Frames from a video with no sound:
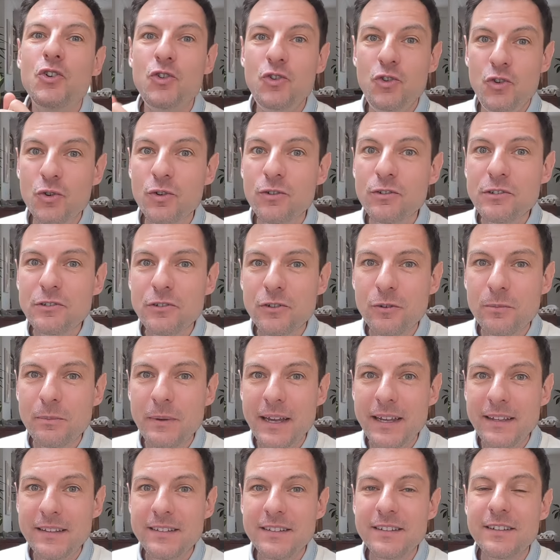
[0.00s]
Your
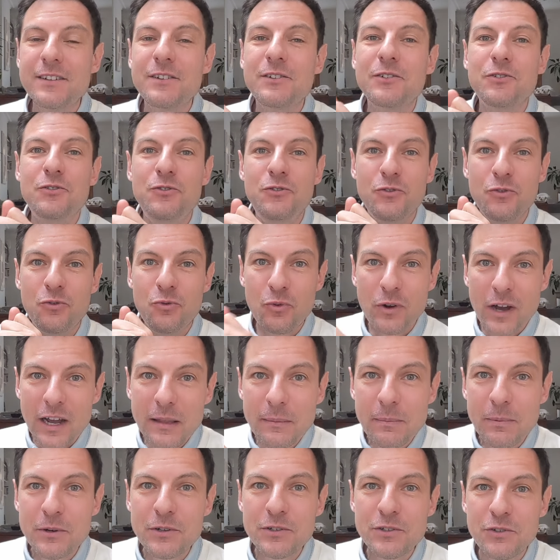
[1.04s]
soulmate, the
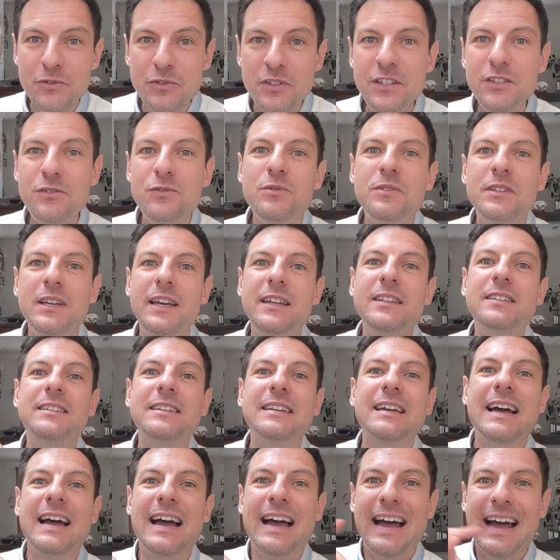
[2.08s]
right person you need to date,
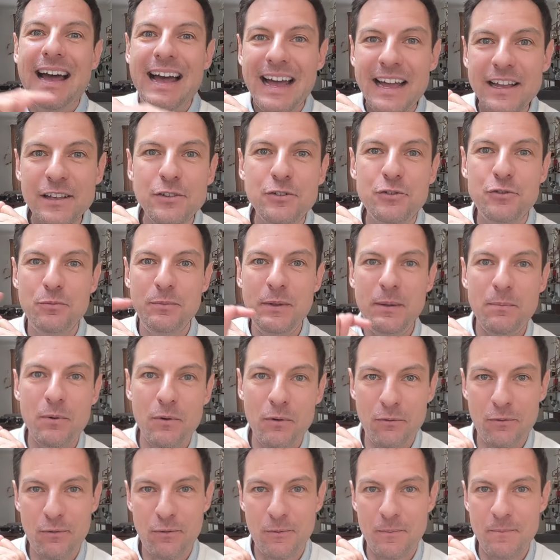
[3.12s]
has to be
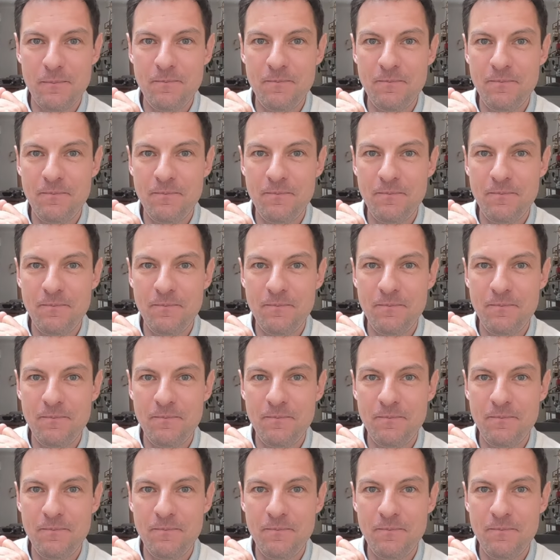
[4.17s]
both.